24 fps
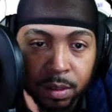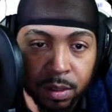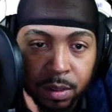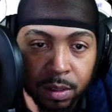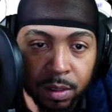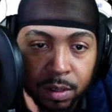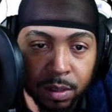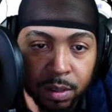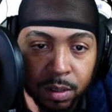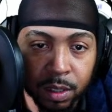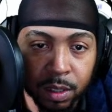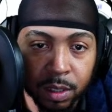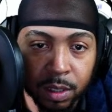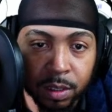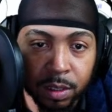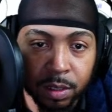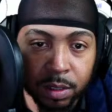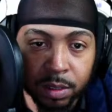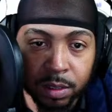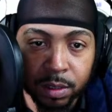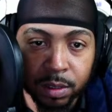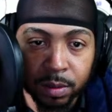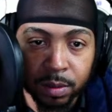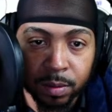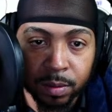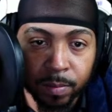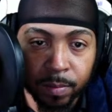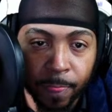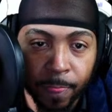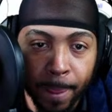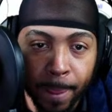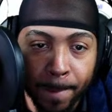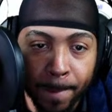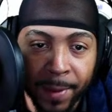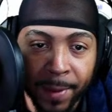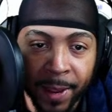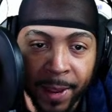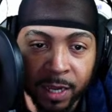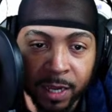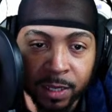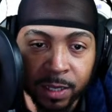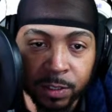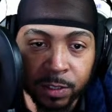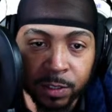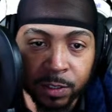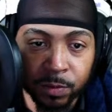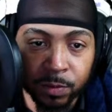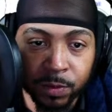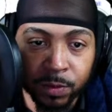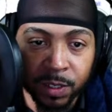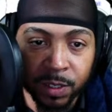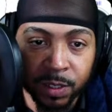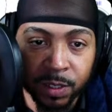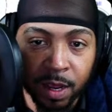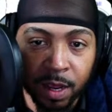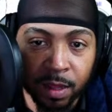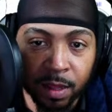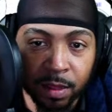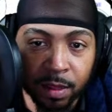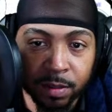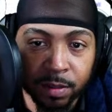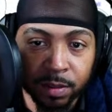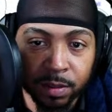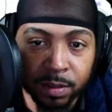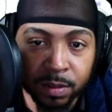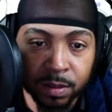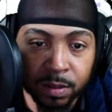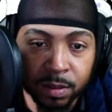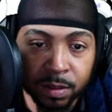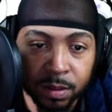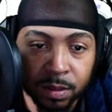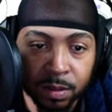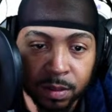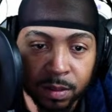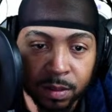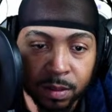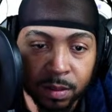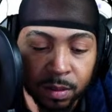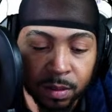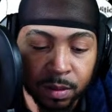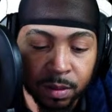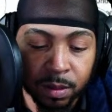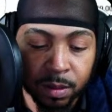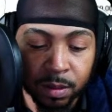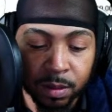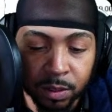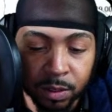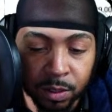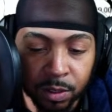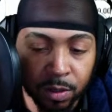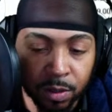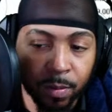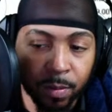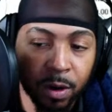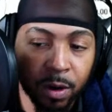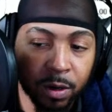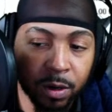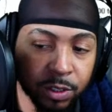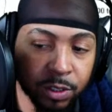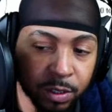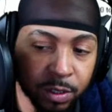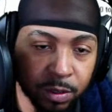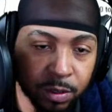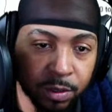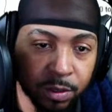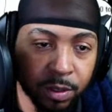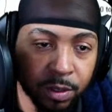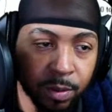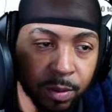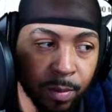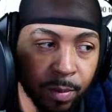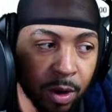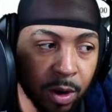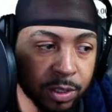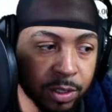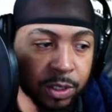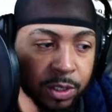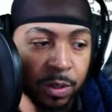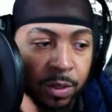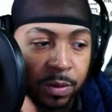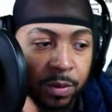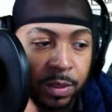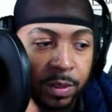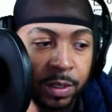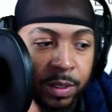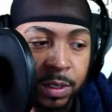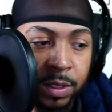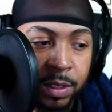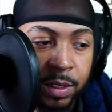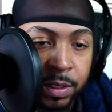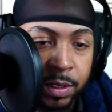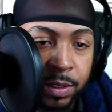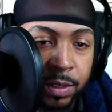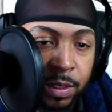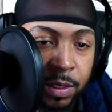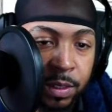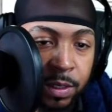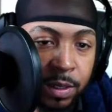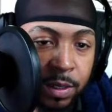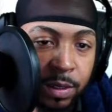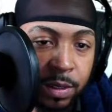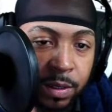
Look at this. A pack of 2, $10. So the margins on this is, look,